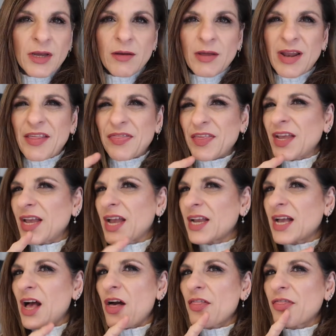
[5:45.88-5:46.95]
and I think I
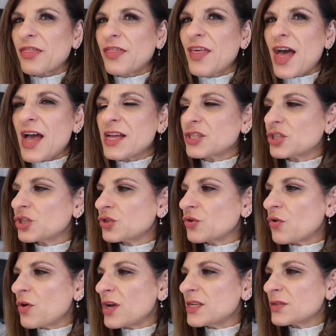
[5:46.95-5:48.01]
cut that
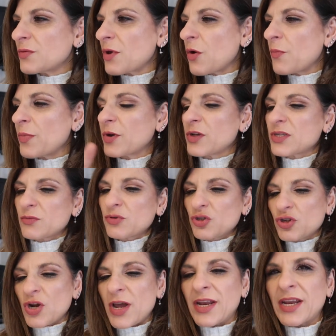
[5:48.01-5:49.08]
short as well because I was
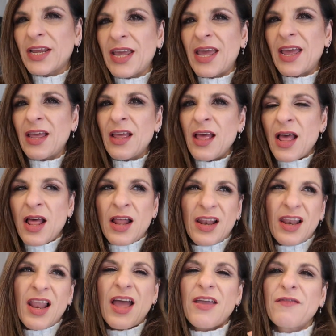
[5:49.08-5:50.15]
trying to get
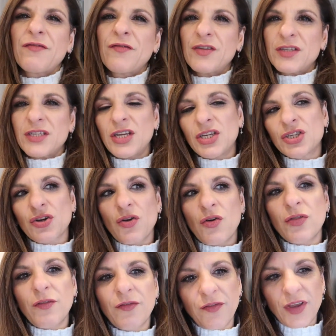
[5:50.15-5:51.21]
live footage
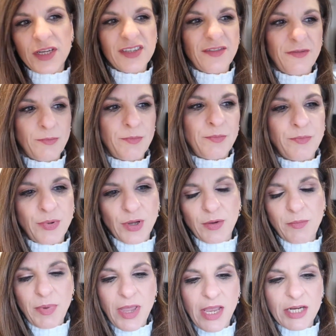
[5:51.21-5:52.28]
on the
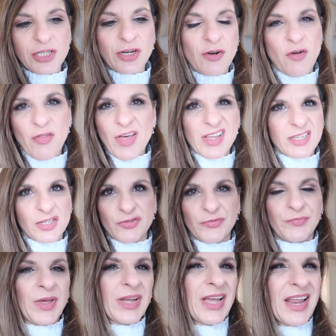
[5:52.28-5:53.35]
Facebook page and all that, so
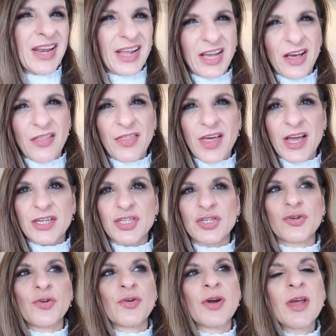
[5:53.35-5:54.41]
I kind of cut that
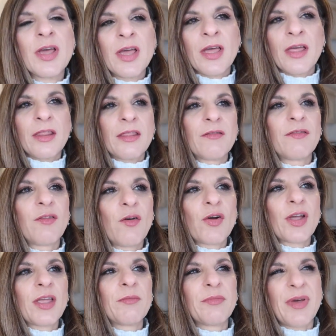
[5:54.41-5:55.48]
short, the
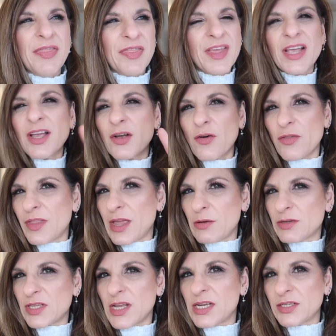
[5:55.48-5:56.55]
vlogging. But I think I got the
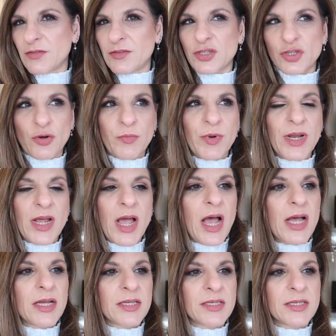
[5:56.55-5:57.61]
outside of the shop and
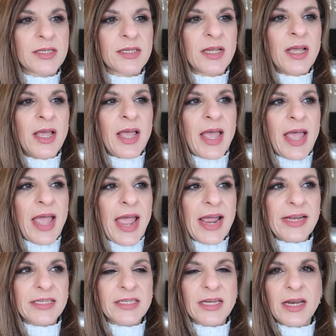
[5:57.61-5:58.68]
us
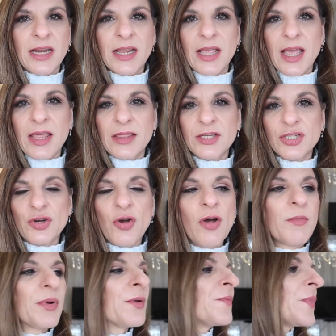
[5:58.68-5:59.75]
entering in the shop.